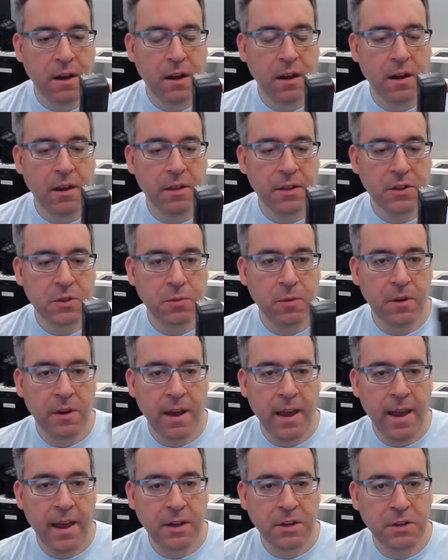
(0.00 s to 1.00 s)
This one
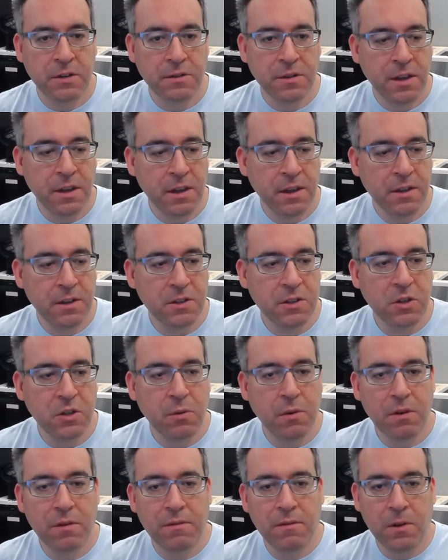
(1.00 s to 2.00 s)
actually is
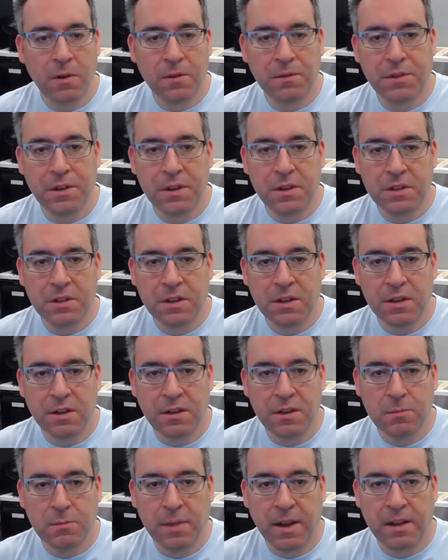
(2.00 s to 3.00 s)
12 volt
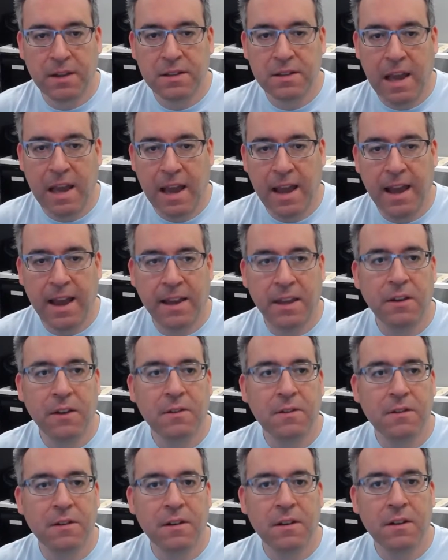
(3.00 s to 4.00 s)
DC.
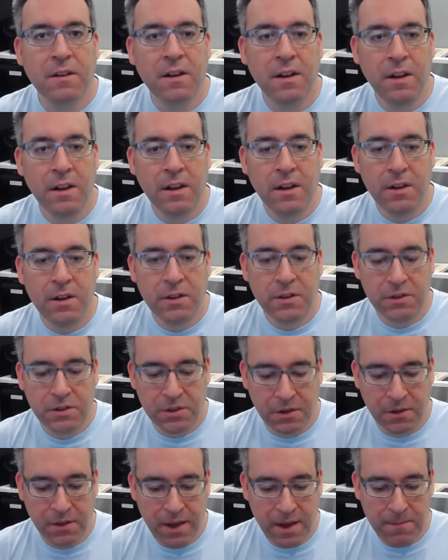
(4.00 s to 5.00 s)
Spectacular.
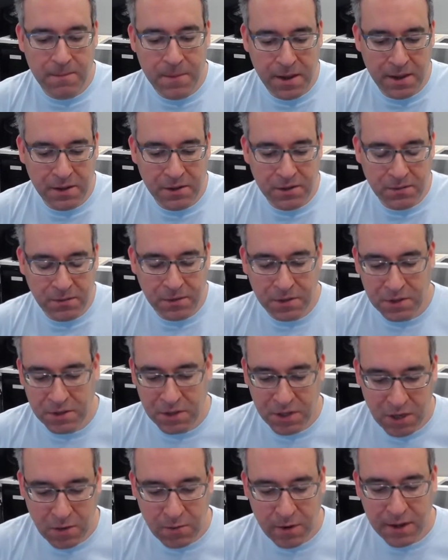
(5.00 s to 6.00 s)
So that means for these
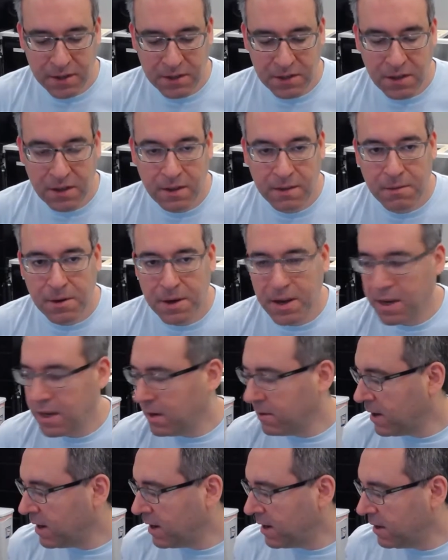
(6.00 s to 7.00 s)
TYT
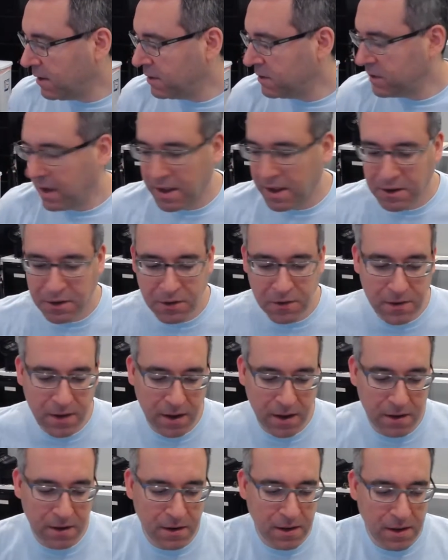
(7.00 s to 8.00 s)
380 radios, I do
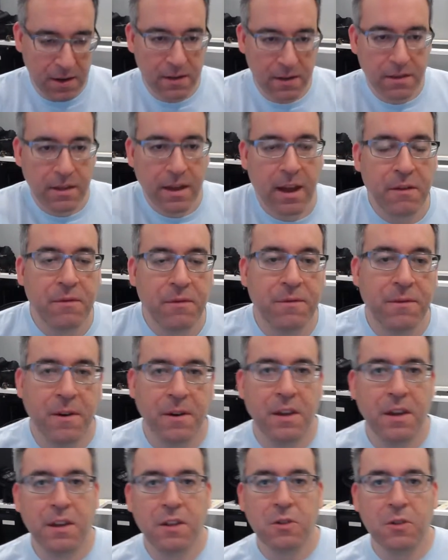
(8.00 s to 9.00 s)
not need that
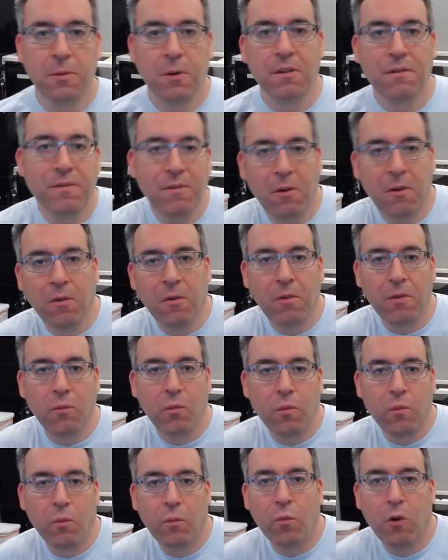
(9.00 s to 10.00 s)
funky 12 volt
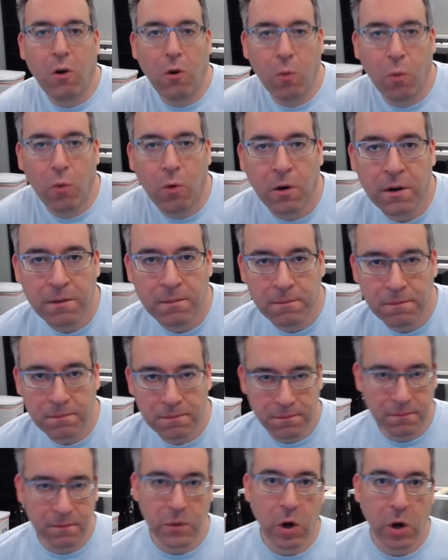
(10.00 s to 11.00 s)
wall wart
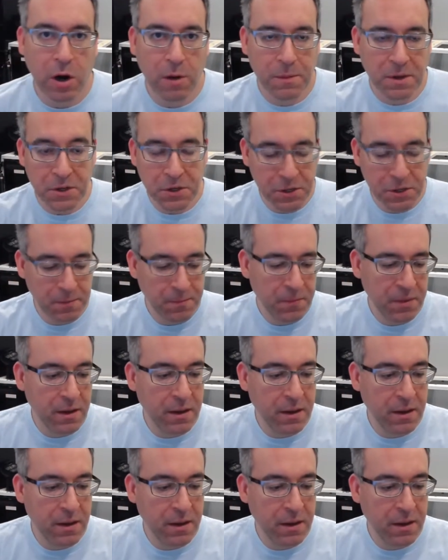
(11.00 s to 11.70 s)
garbage.